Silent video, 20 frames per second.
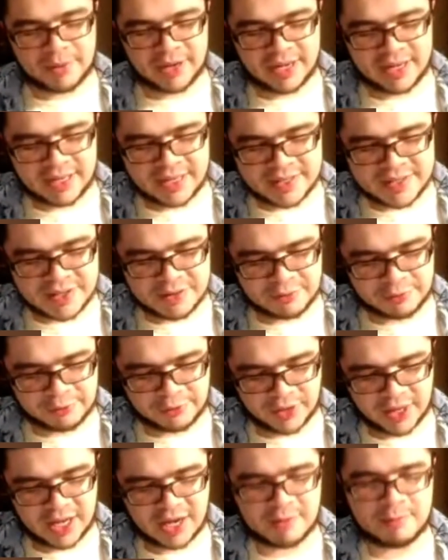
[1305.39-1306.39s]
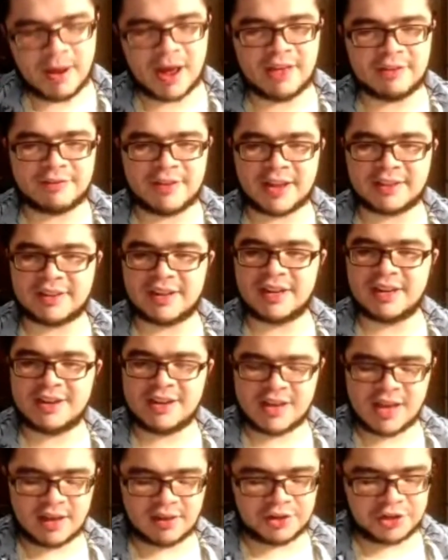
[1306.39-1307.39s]
But it is inflated by the fact that he
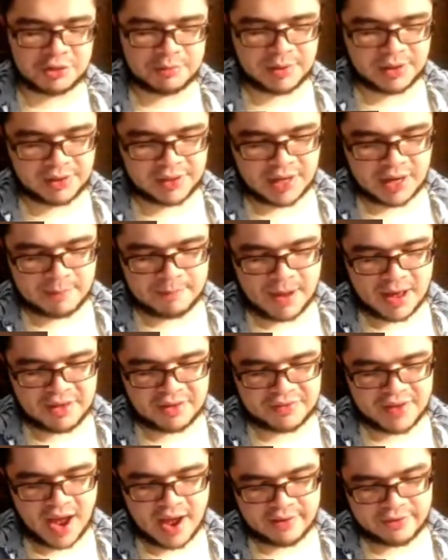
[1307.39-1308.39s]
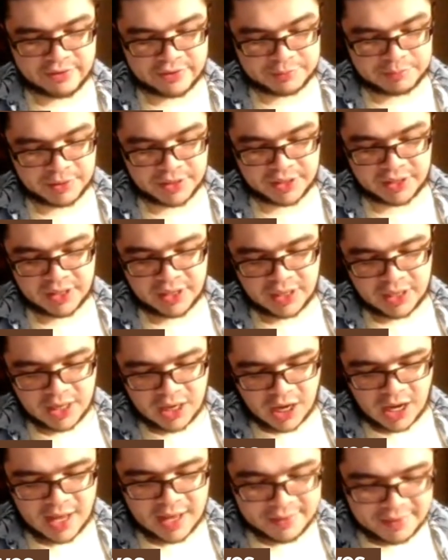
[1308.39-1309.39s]
did get a little bit lit up by the Dodgers. But,
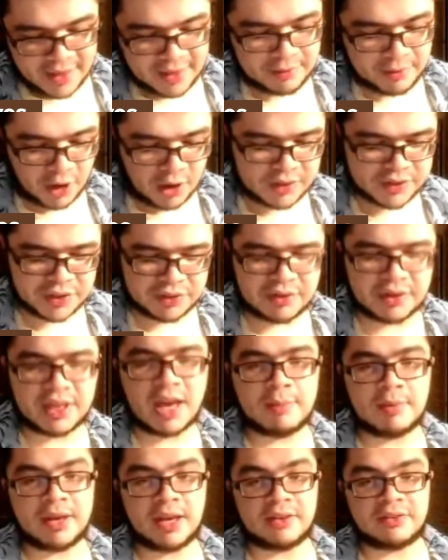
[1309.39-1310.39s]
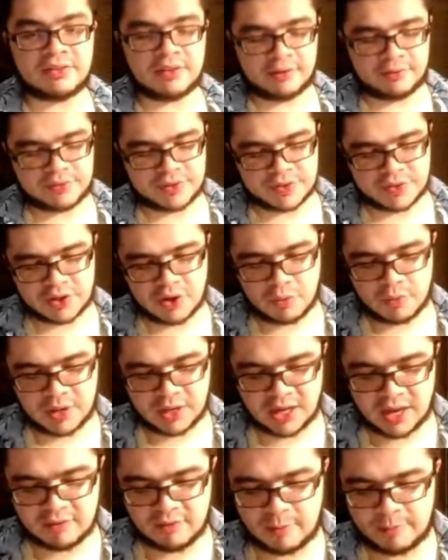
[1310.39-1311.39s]
and then also the game against San Francisco when
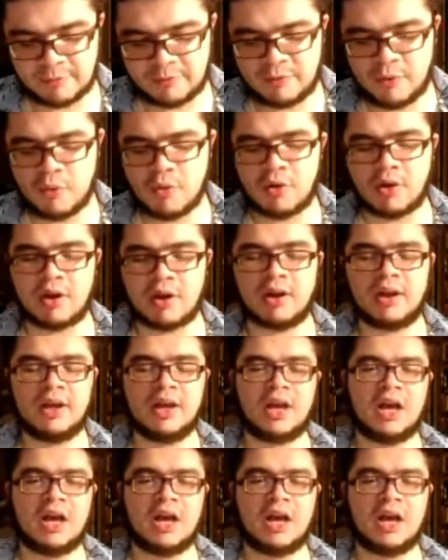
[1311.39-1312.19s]
he gave up 4.